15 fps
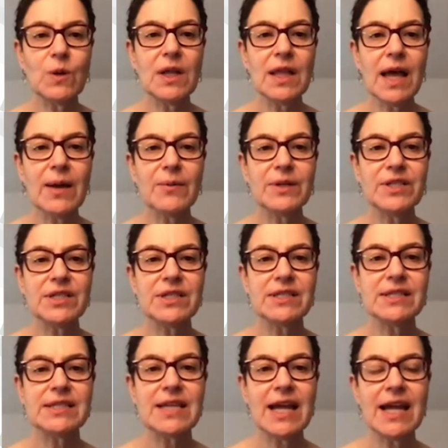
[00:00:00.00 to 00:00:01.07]
I would
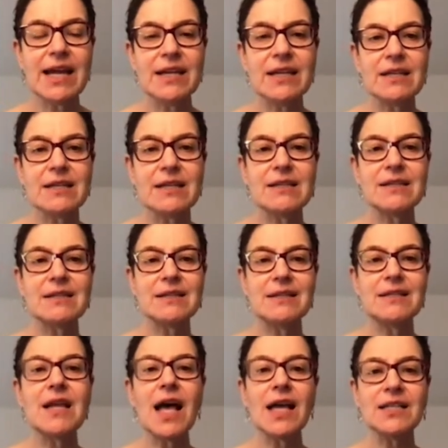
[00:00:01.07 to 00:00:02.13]
just say,
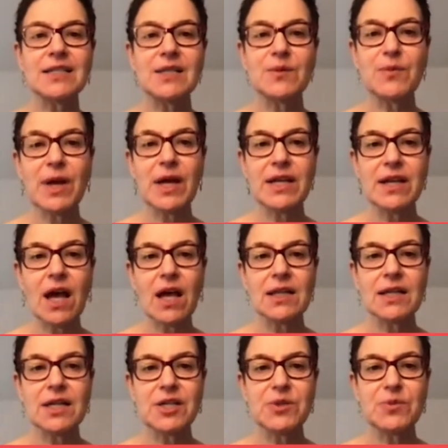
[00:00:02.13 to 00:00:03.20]
not to my
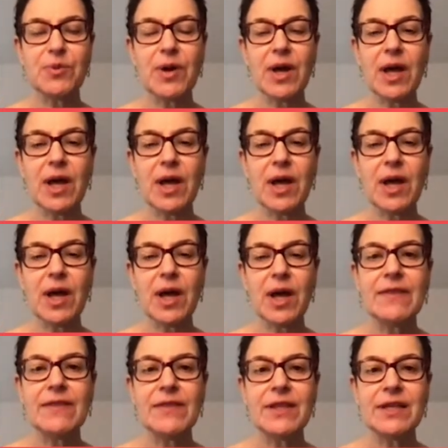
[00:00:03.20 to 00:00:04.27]
knowledge, but
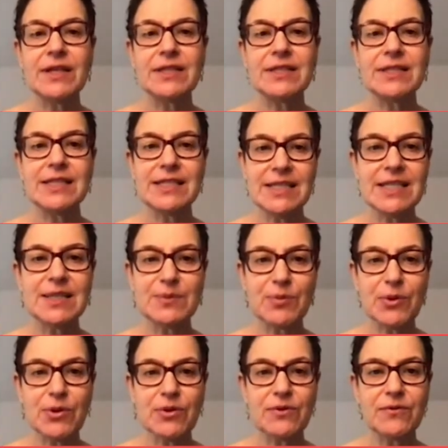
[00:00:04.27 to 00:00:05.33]
the disease
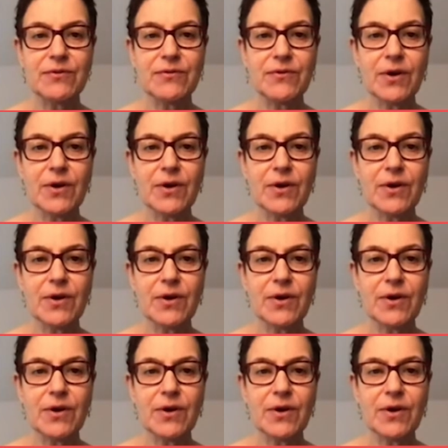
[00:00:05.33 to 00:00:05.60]
burden